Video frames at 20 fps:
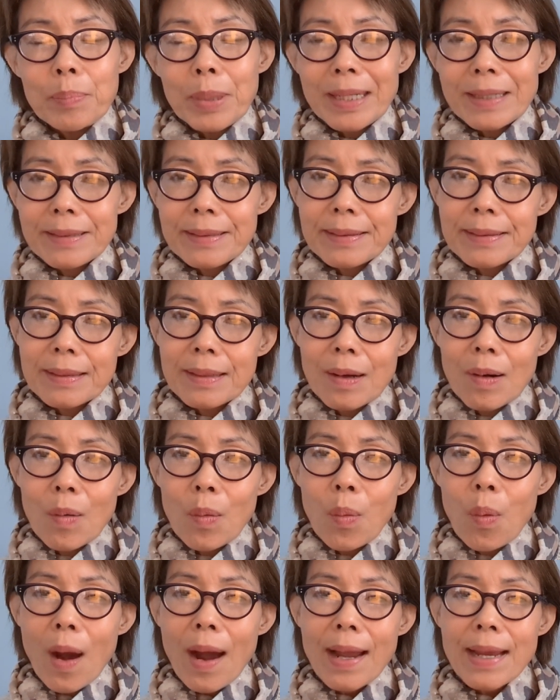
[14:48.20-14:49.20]
But
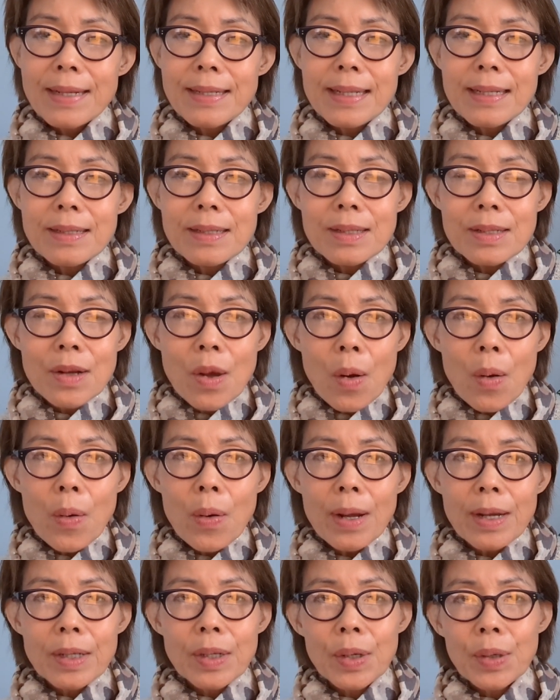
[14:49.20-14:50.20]
why did
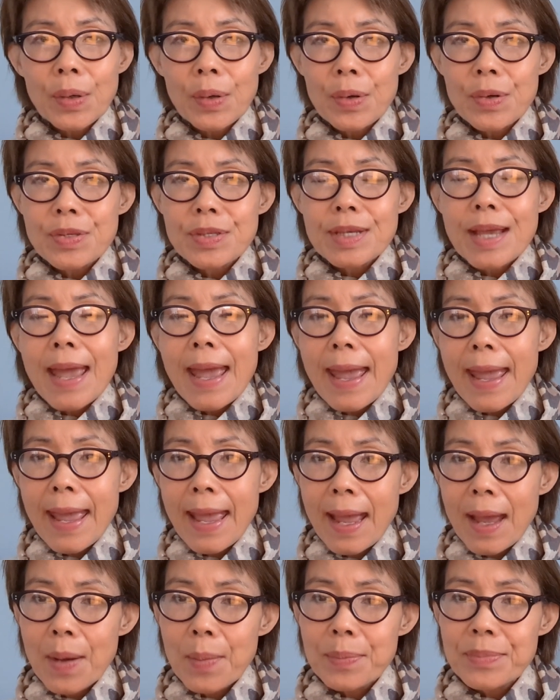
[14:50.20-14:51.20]
Noah curse
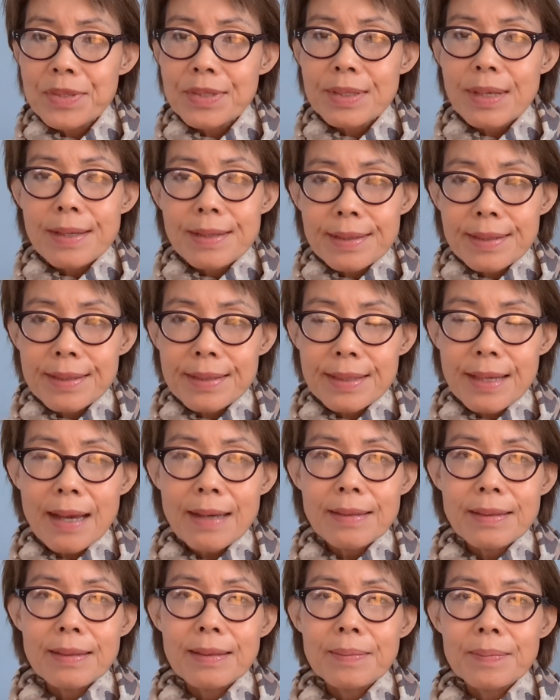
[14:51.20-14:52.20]
Ham's
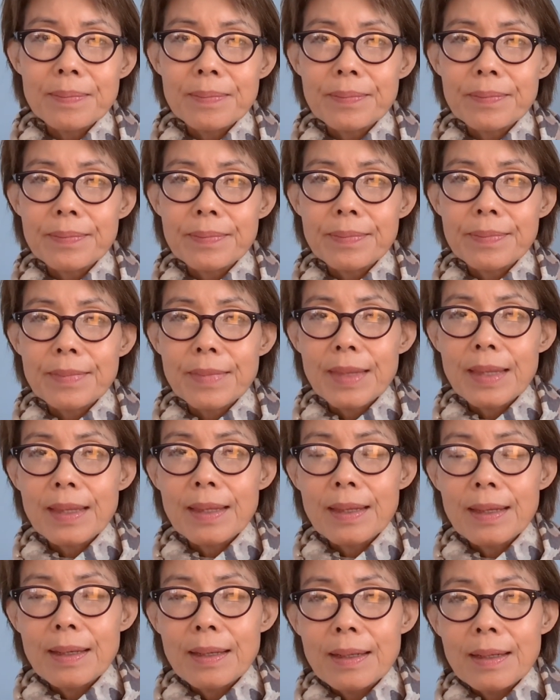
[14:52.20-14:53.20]
son?
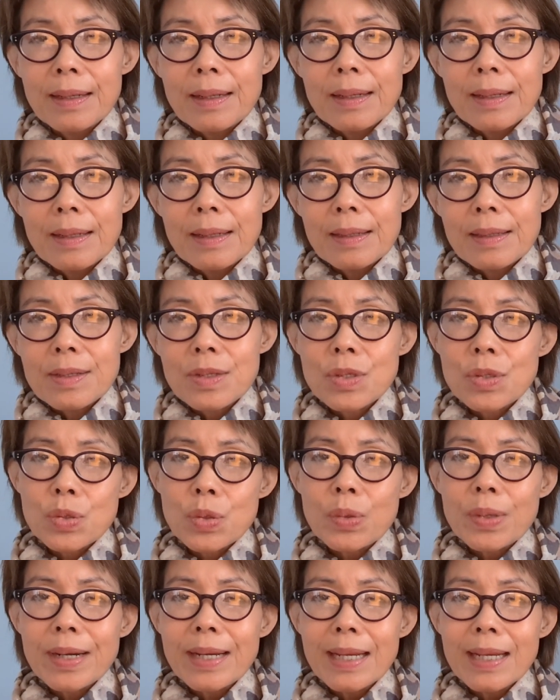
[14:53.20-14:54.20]
The
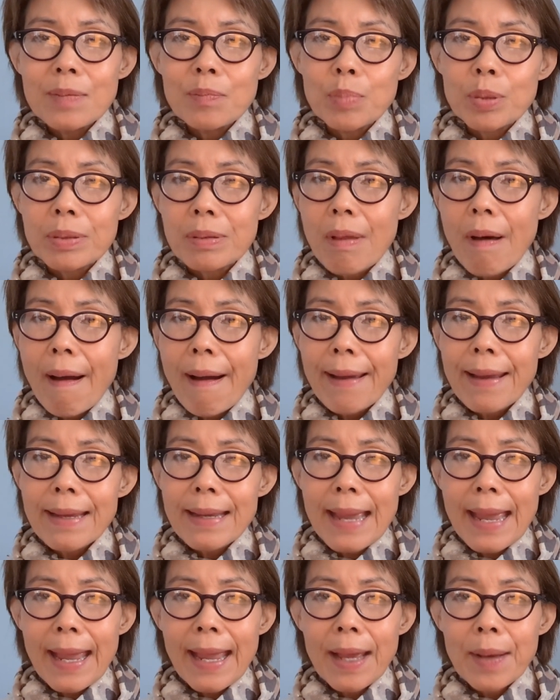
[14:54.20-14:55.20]
story
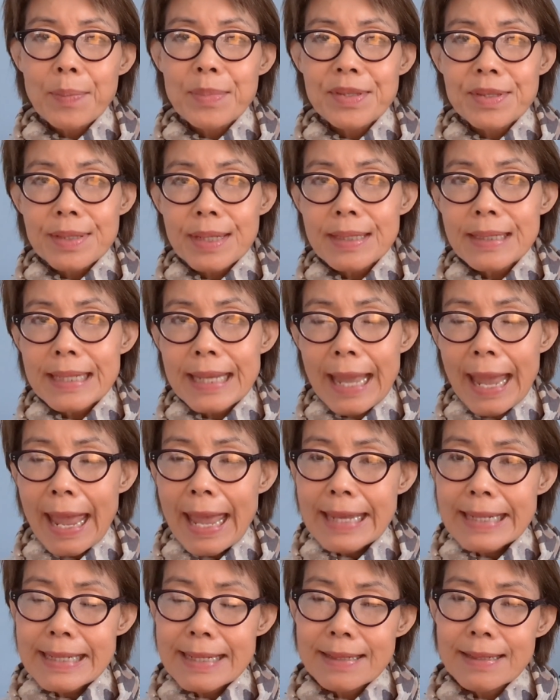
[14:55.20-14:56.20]
implies Ham's son
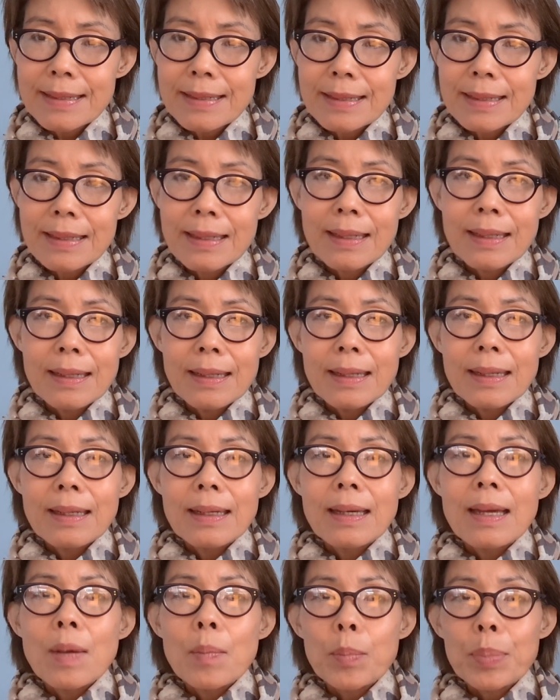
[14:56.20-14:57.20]
Canaan
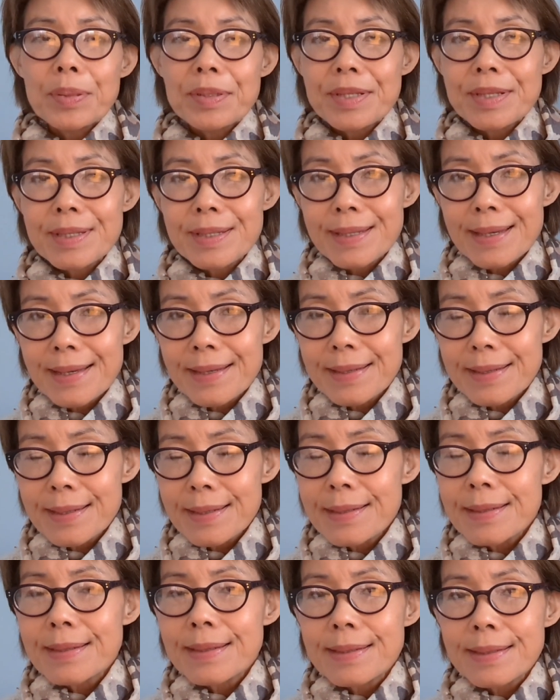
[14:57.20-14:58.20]

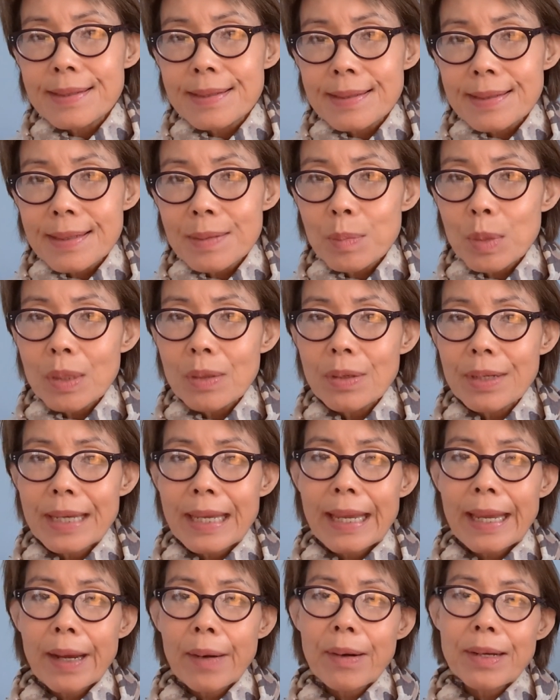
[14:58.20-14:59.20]
possesses similar
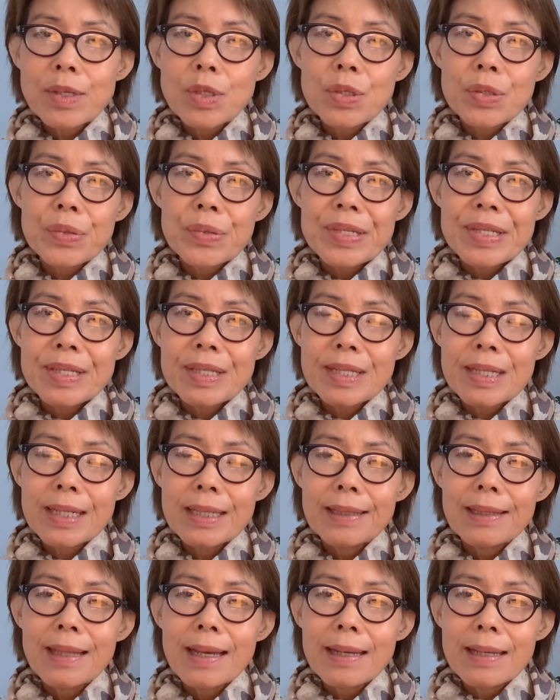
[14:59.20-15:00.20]

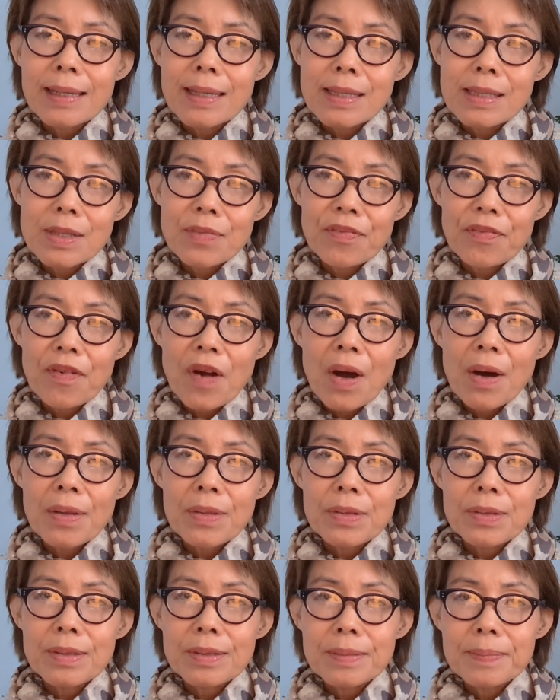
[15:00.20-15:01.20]
characteristics like his
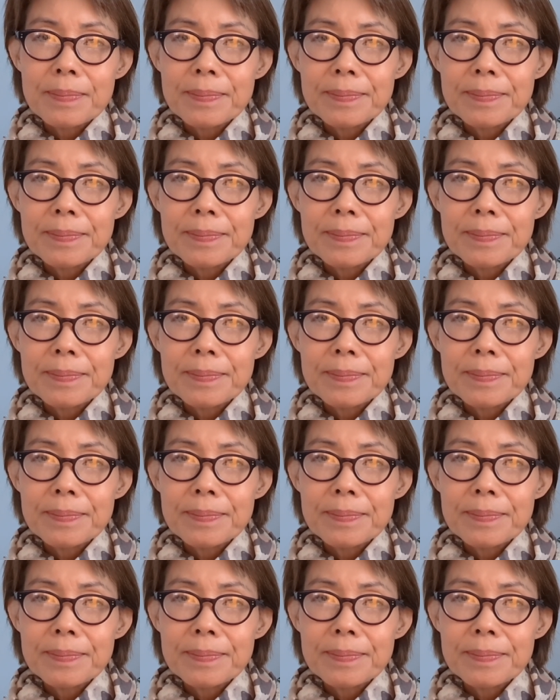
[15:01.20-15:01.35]
father.